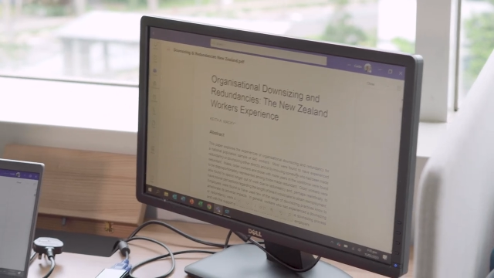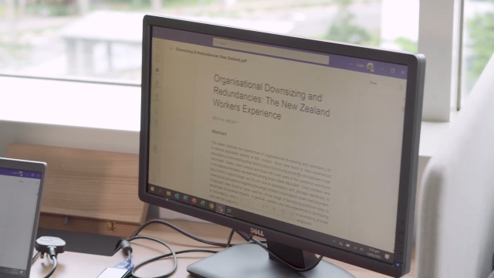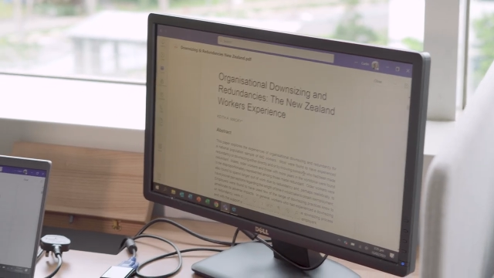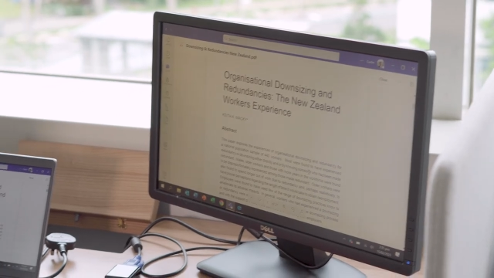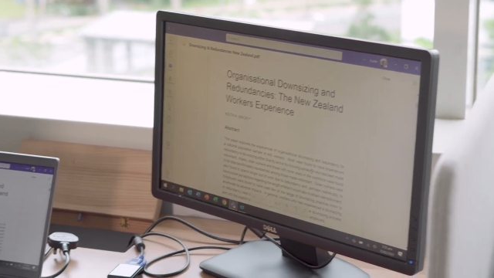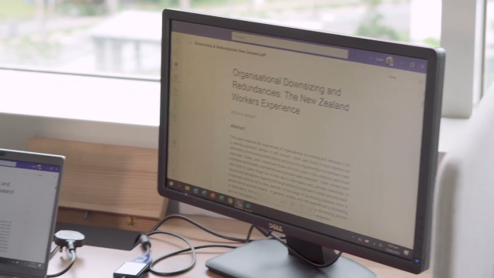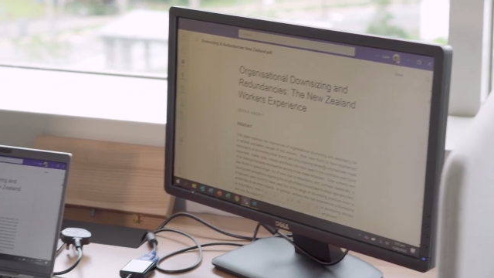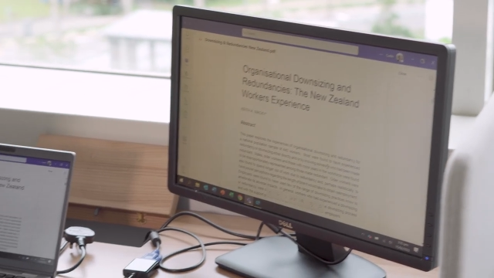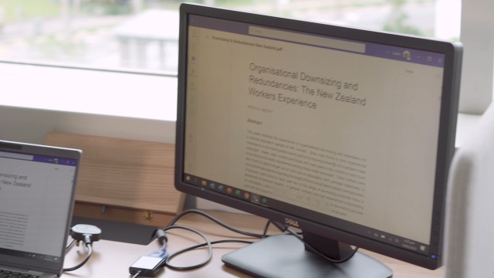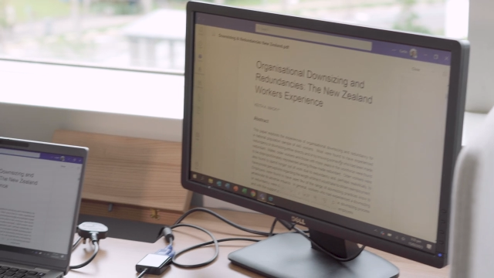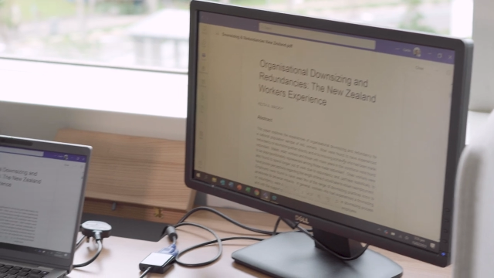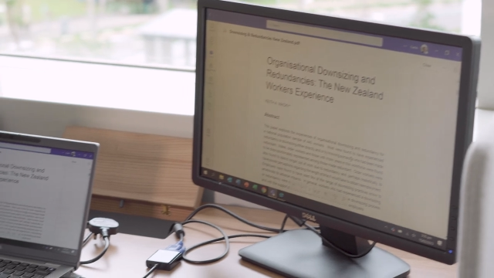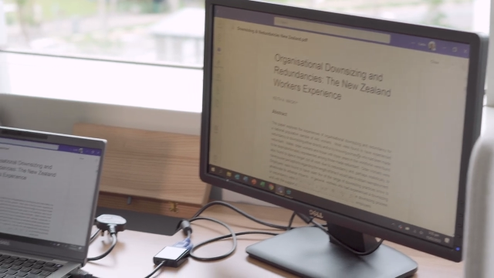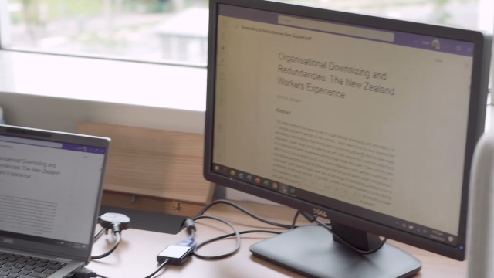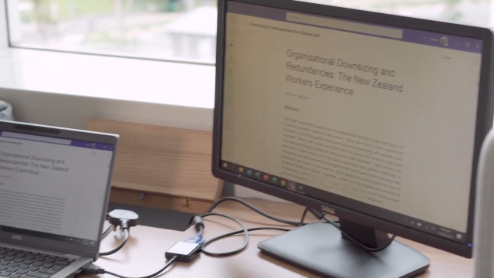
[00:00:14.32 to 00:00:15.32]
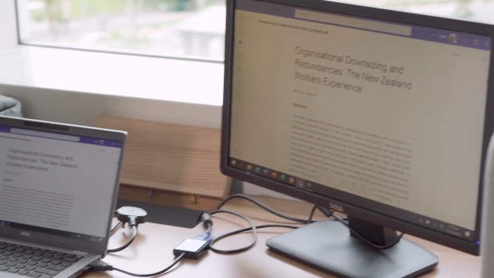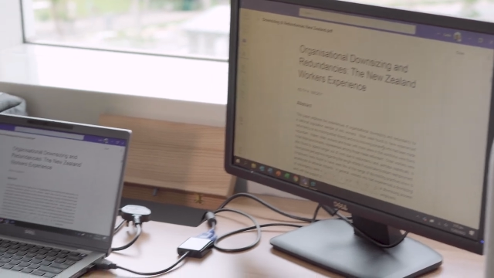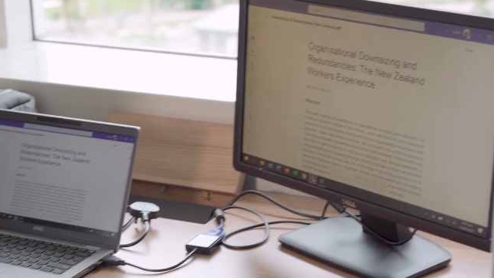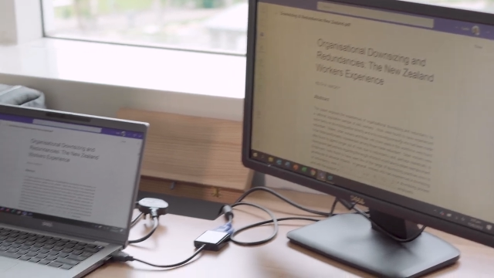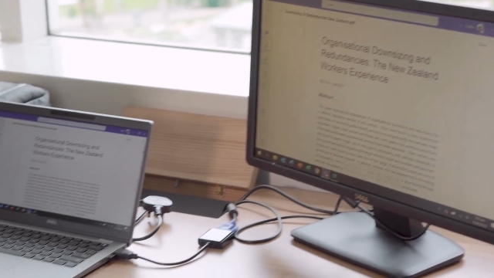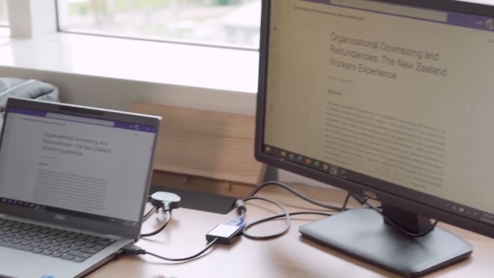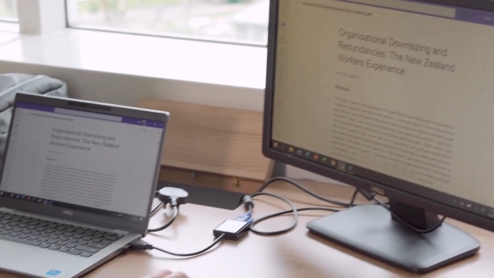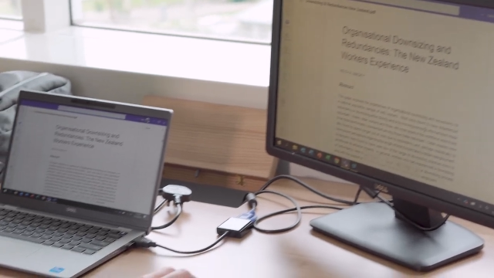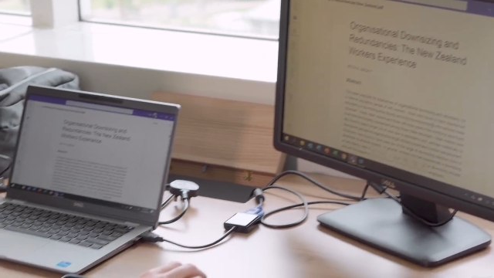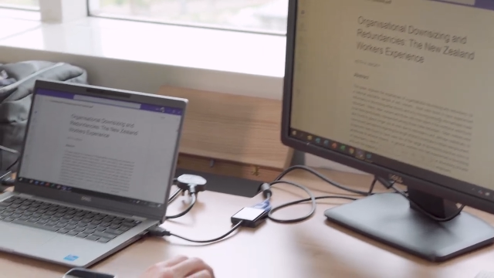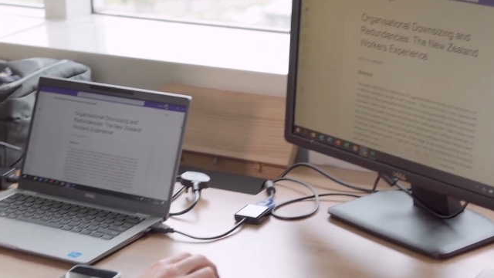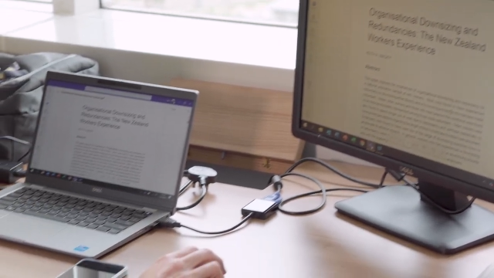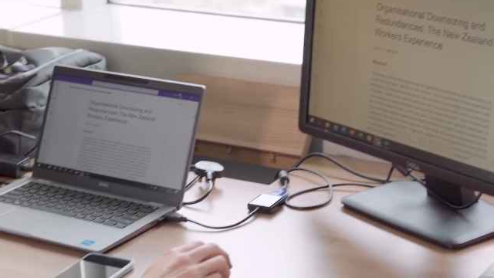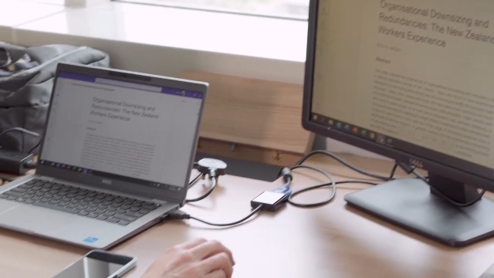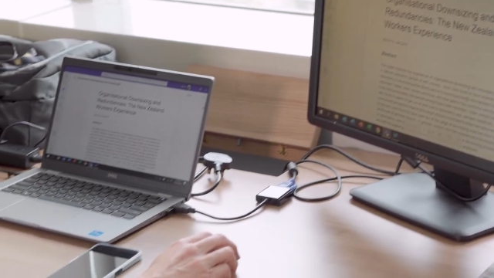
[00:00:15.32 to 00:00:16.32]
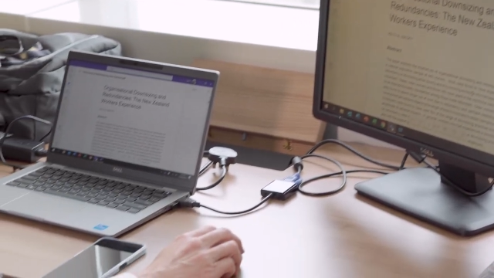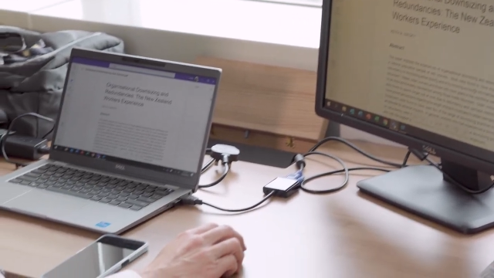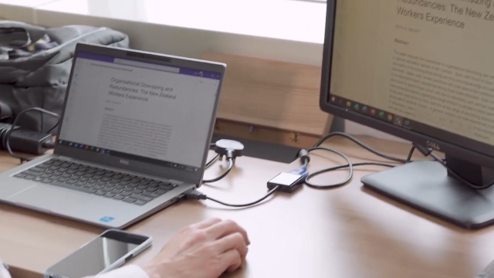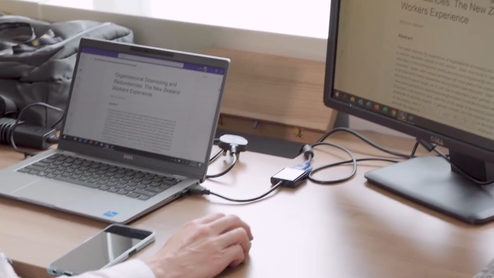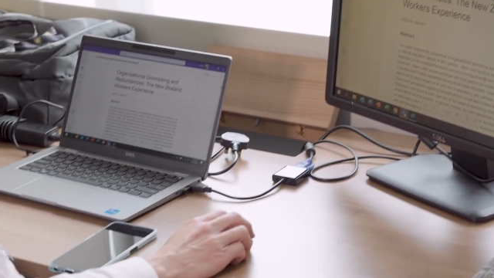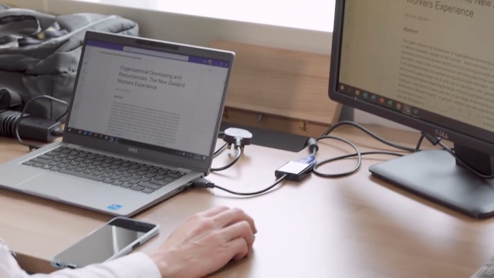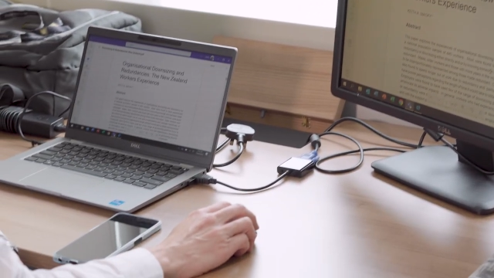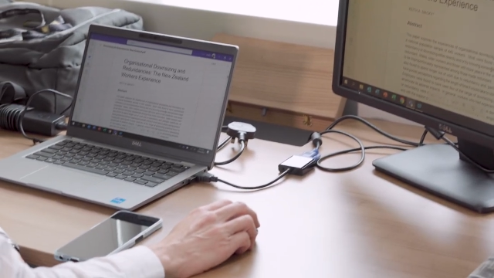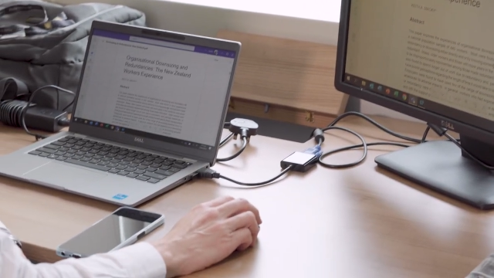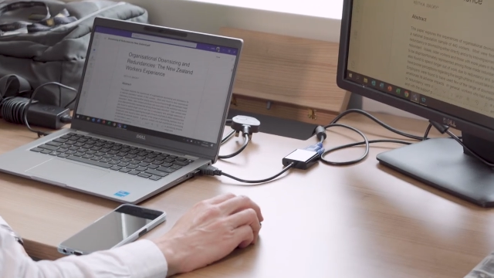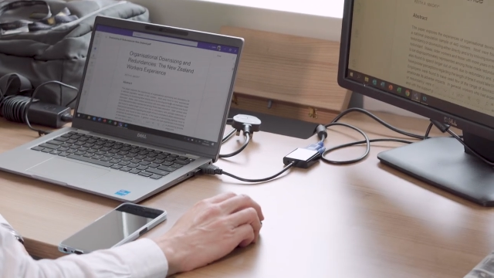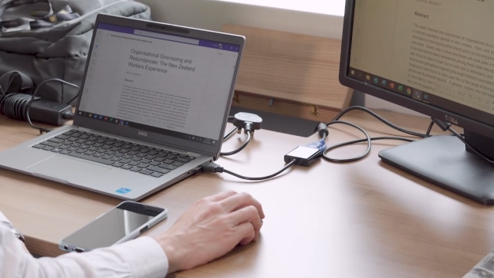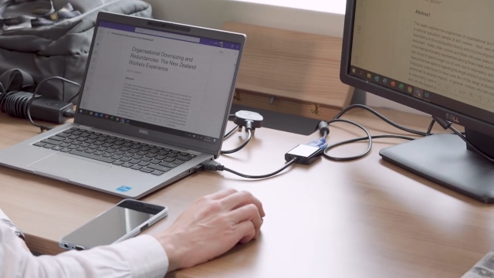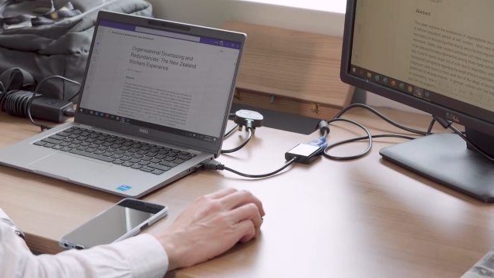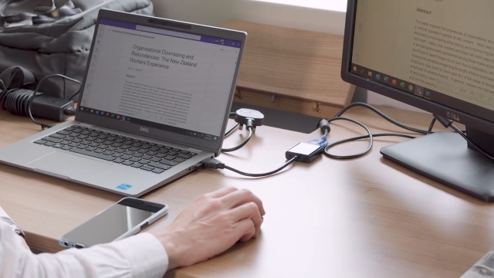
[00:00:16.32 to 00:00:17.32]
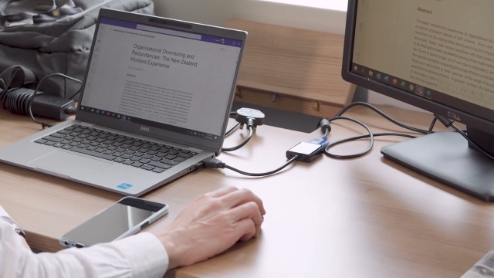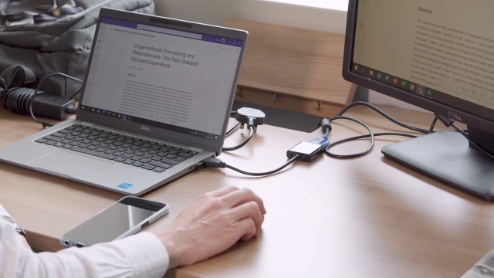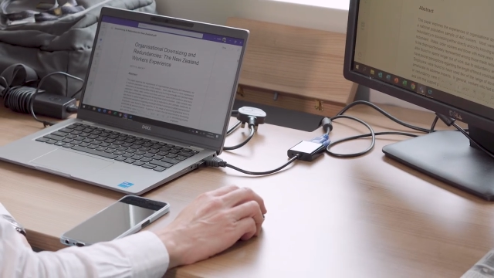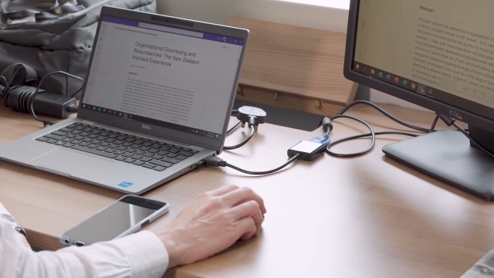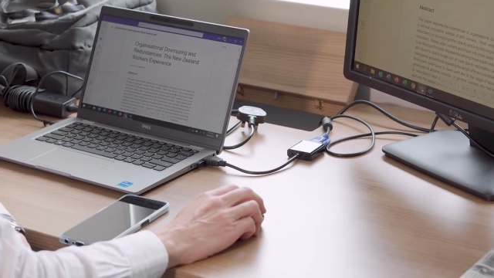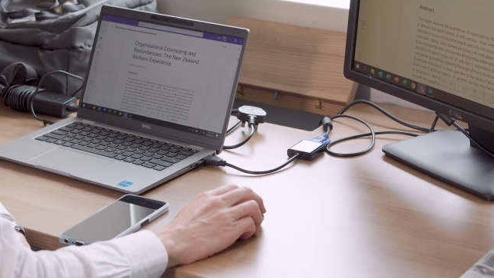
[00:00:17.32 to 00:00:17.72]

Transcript: Nobody's mouth can be seen.